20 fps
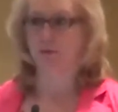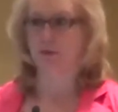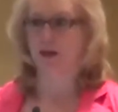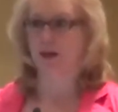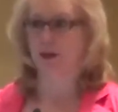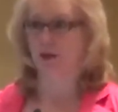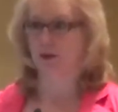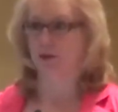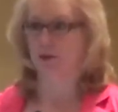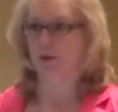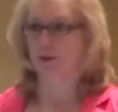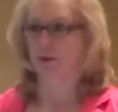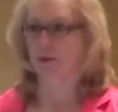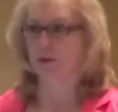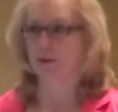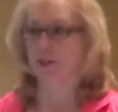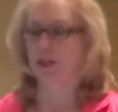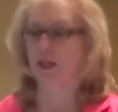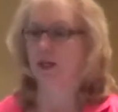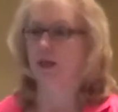my
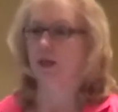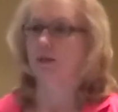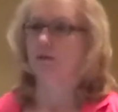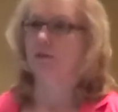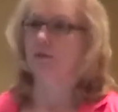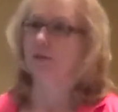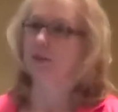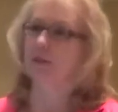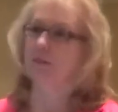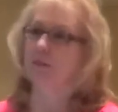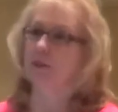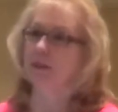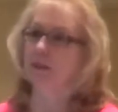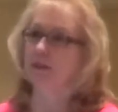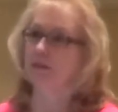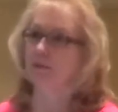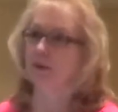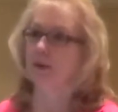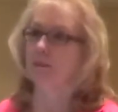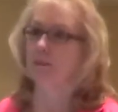coders for
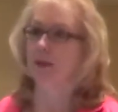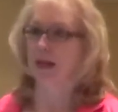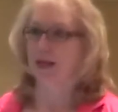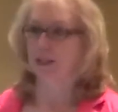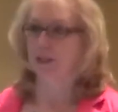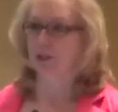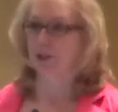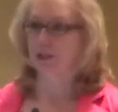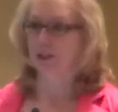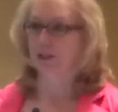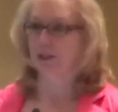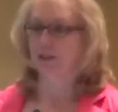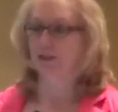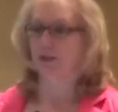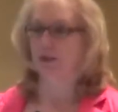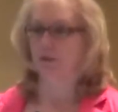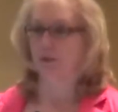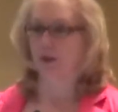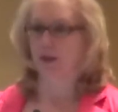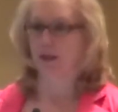specific patients
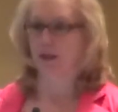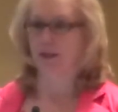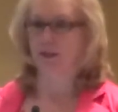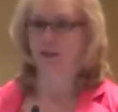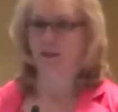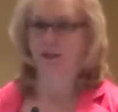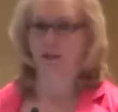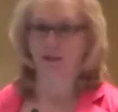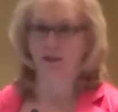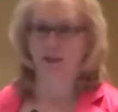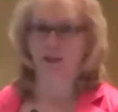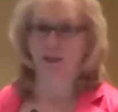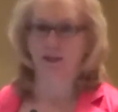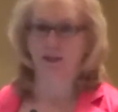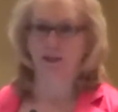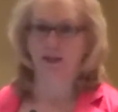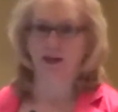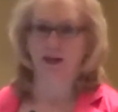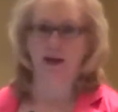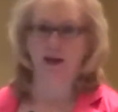that were in
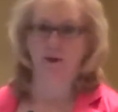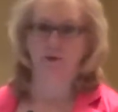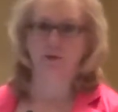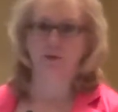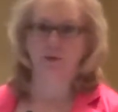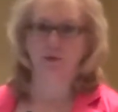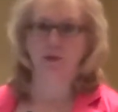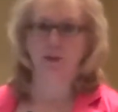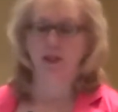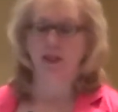the house.